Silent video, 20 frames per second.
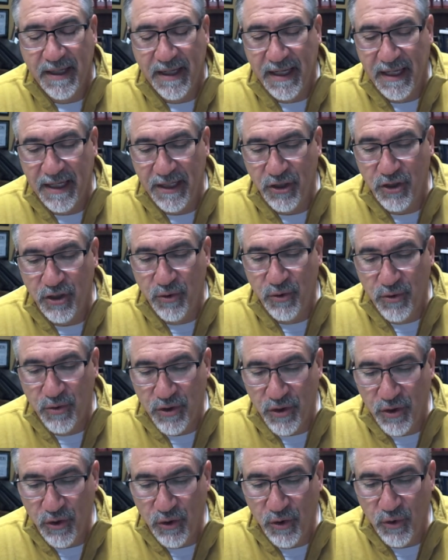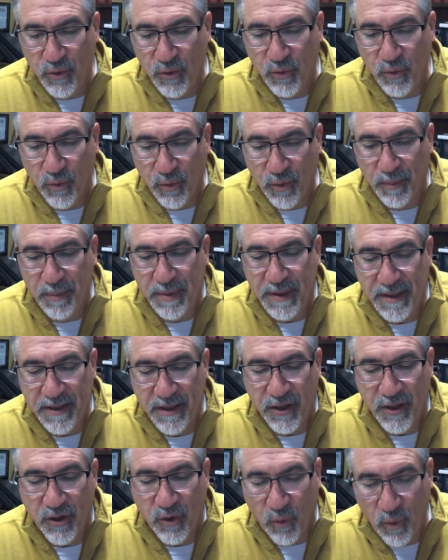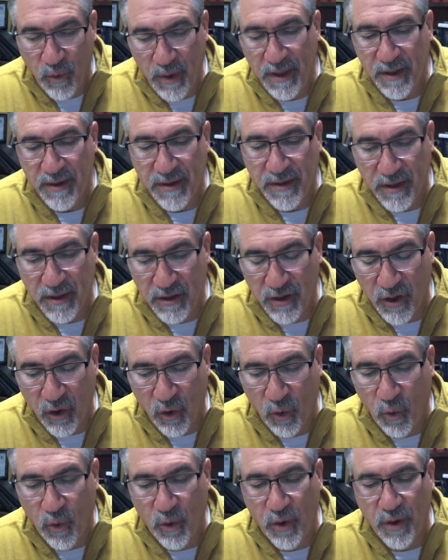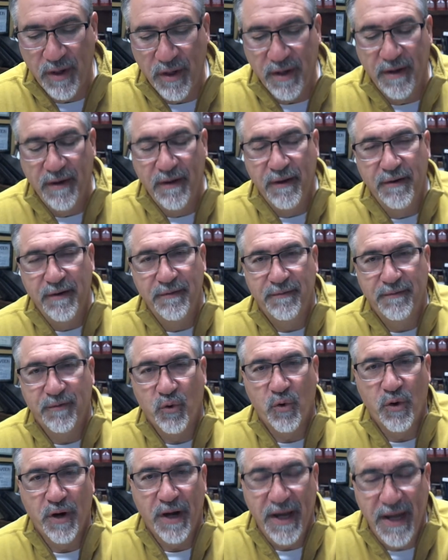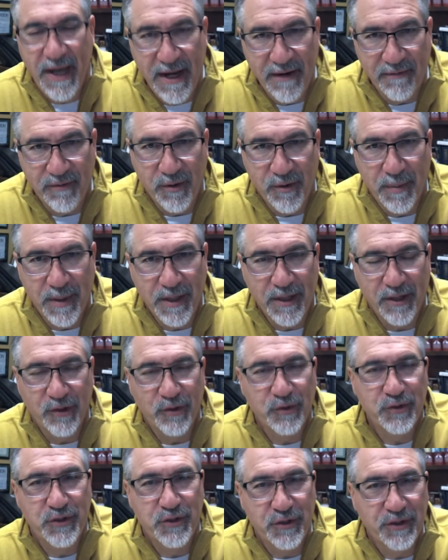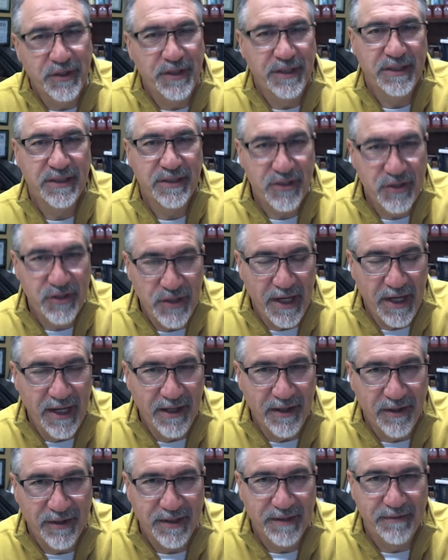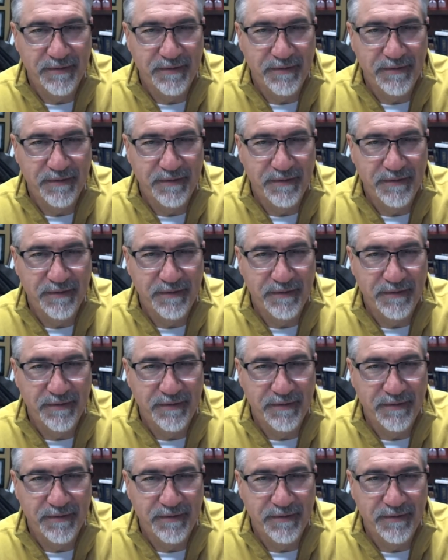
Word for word: And you too will be there with the Lord forever because you're His child.